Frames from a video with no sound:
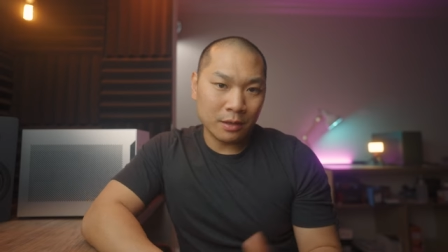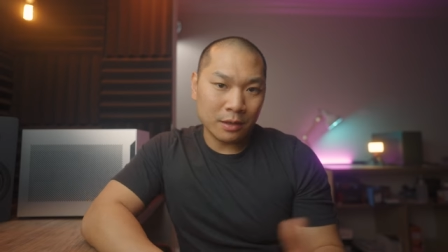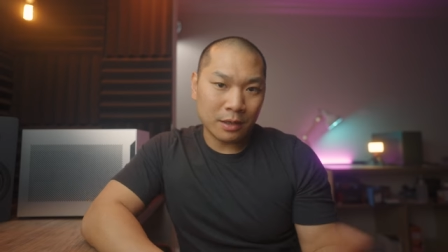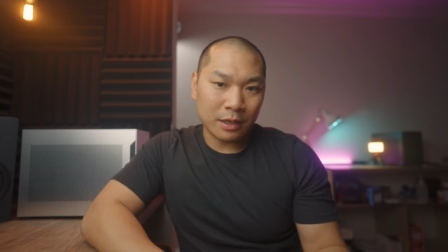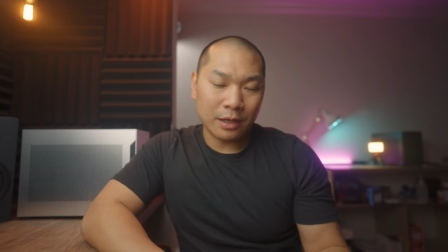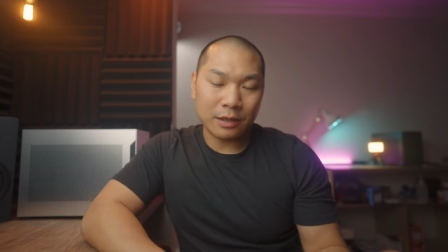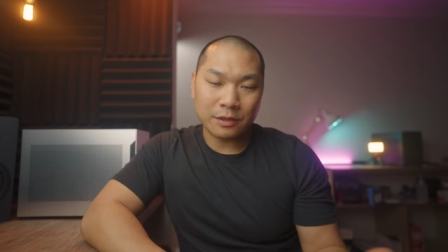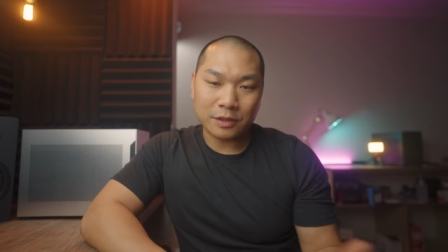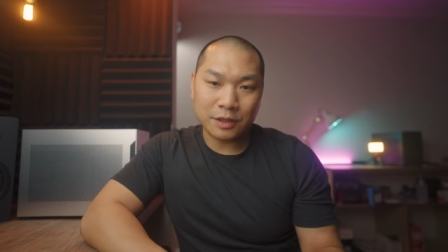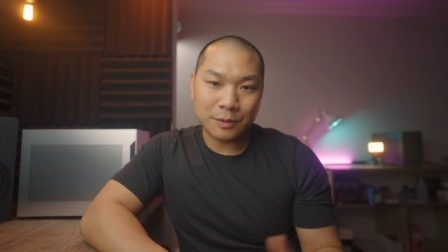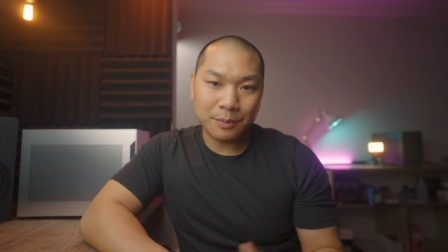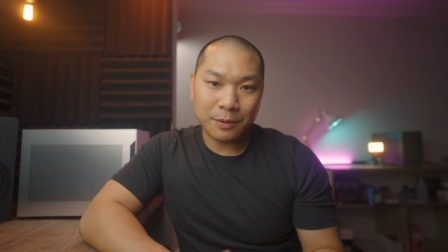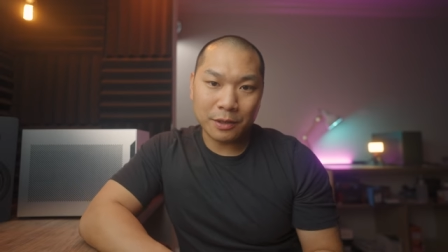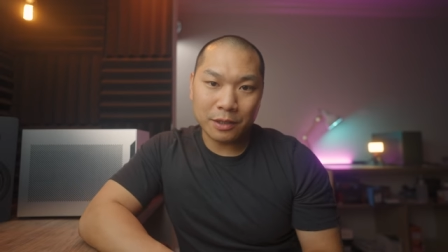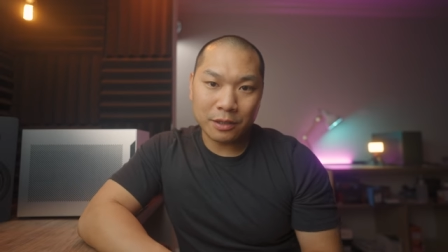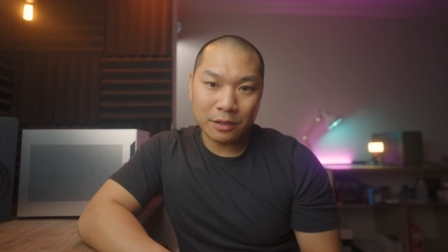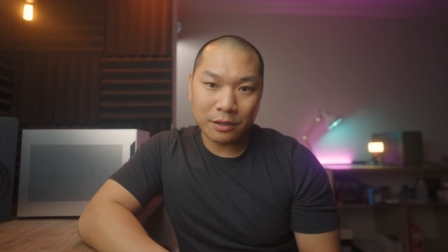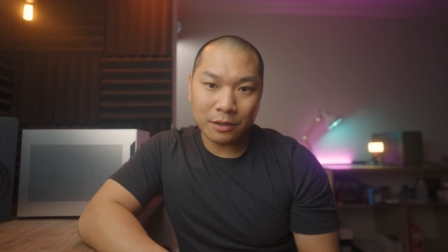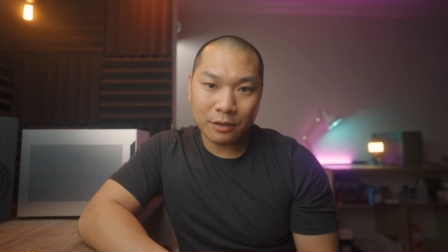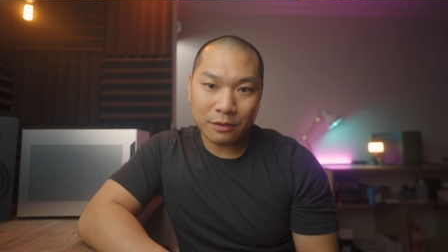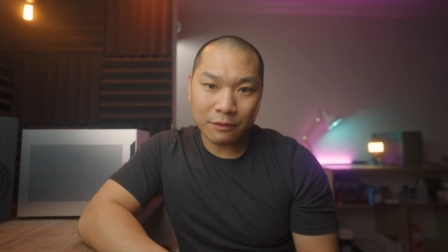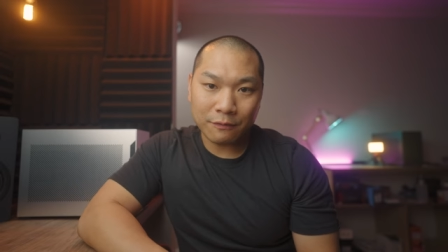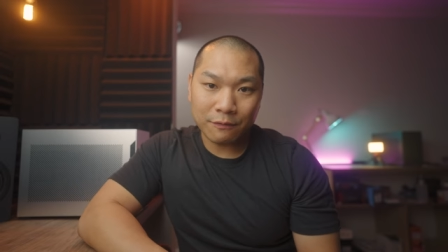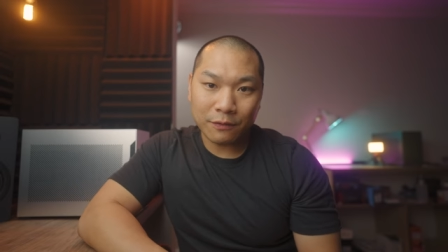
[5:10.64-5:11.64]
Now,
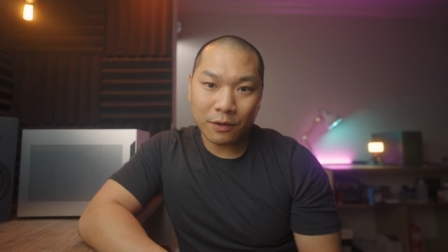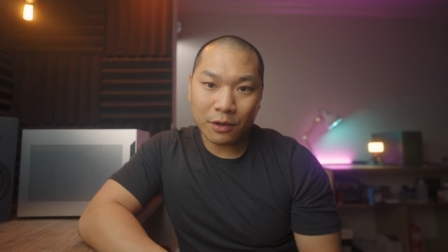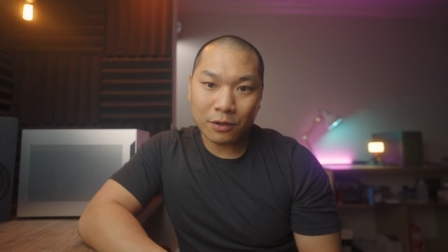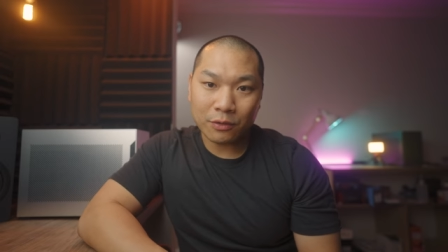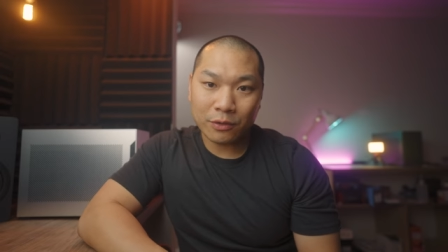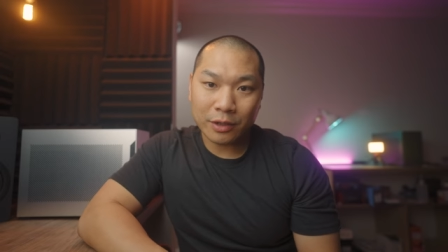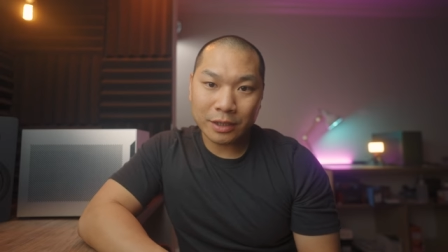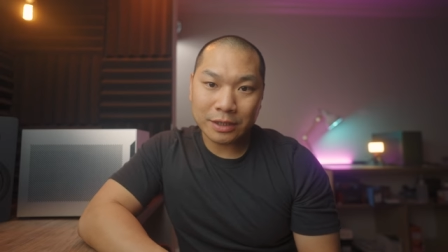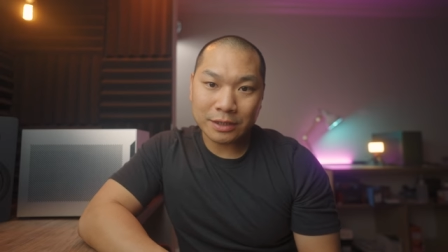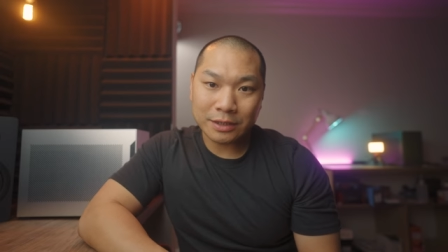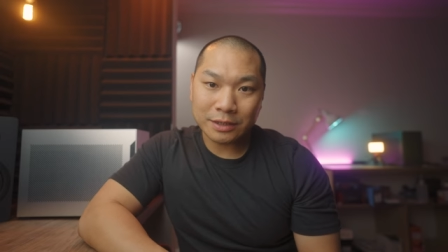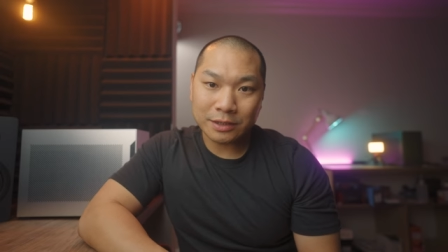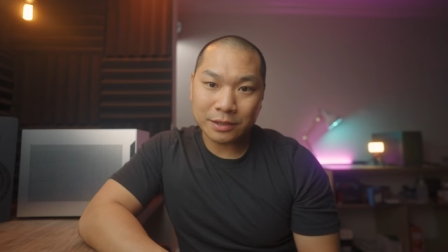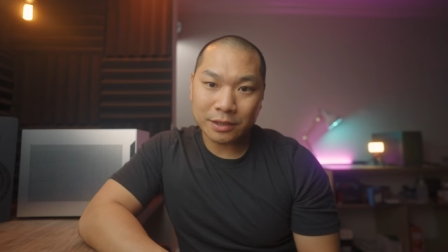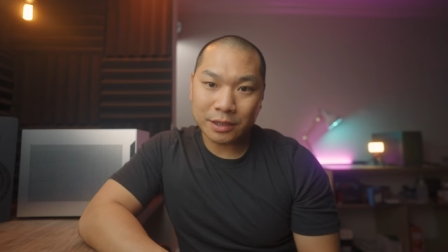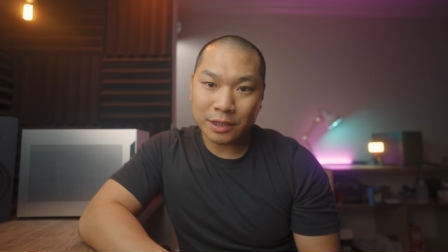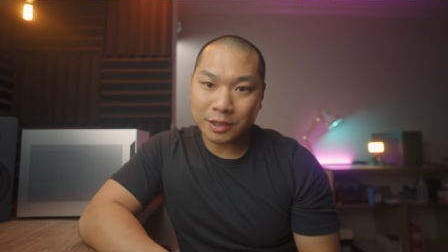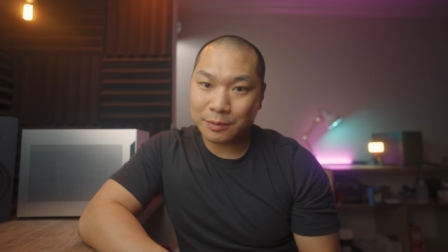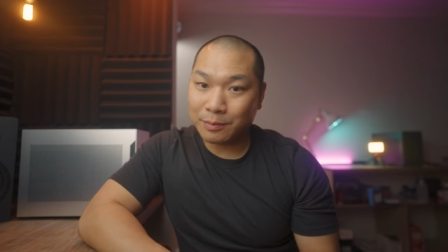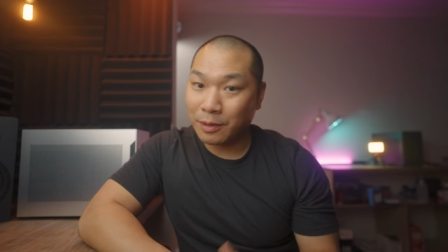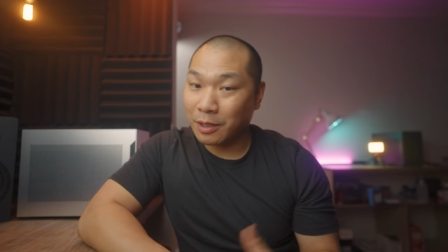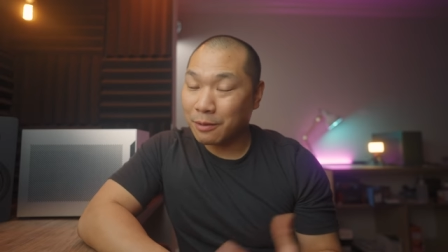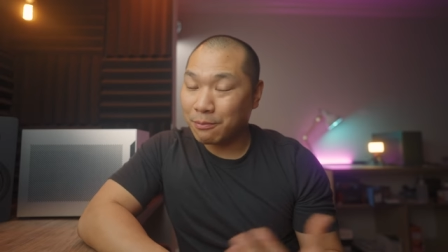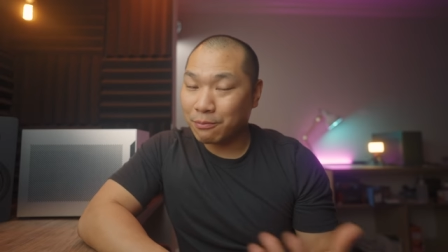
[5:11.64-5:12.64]
speaking of Far Cry
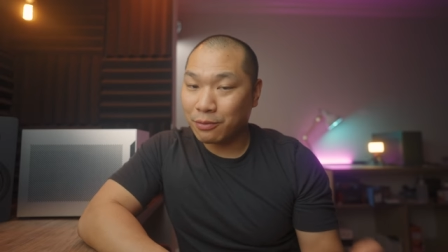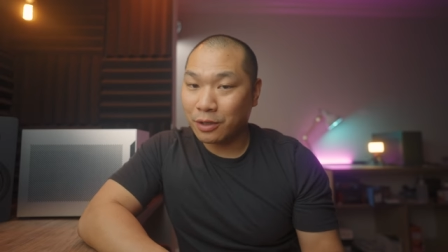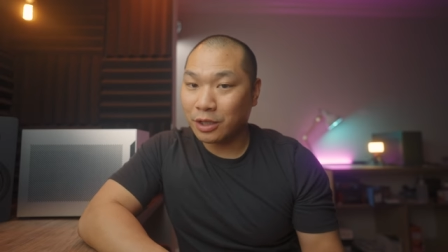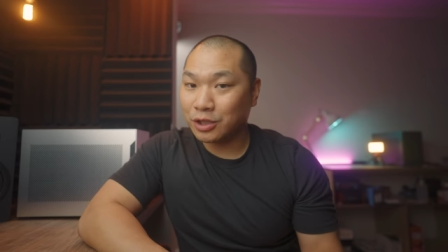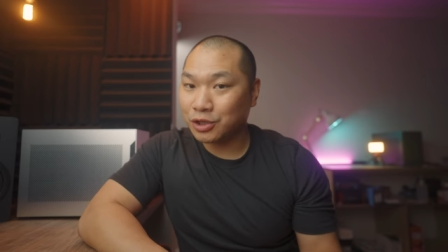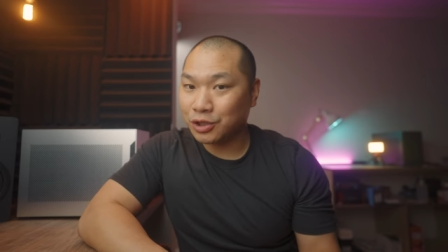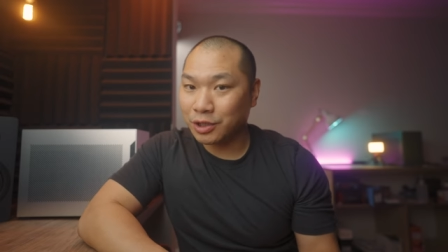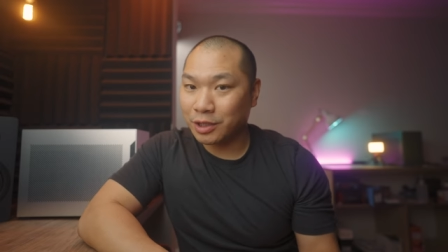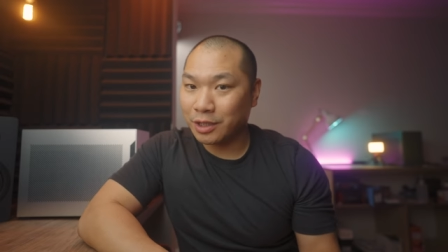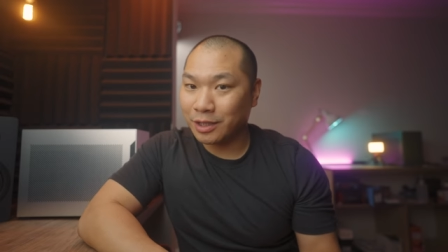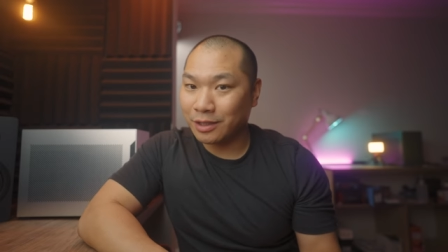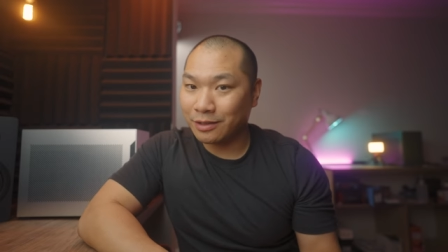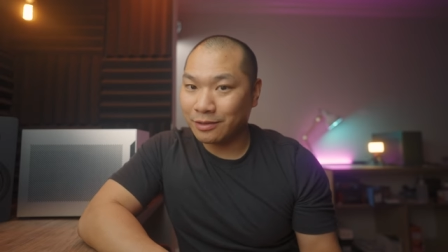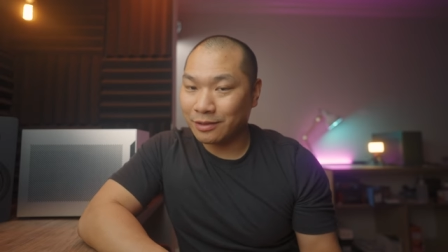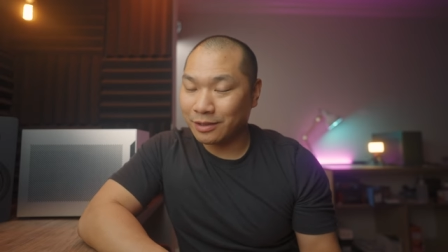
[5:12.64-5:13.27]
6, my impression